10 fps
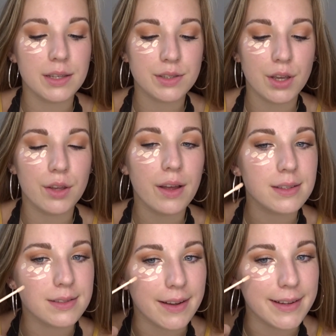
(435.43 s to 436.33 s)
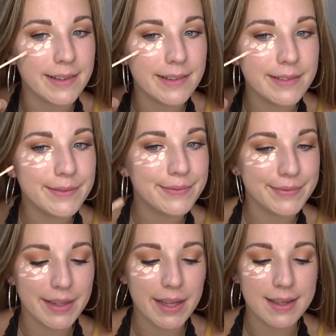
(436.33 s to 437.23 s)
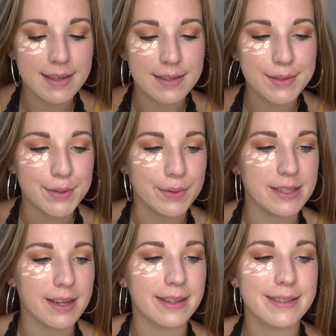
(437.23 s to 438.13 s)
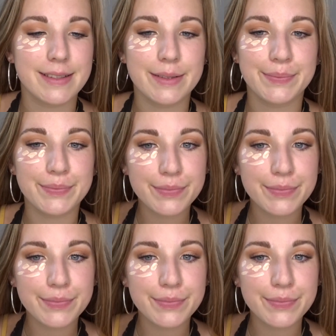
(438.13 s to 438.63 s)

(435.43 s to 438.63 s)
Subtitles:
so that's nice. It's always nice.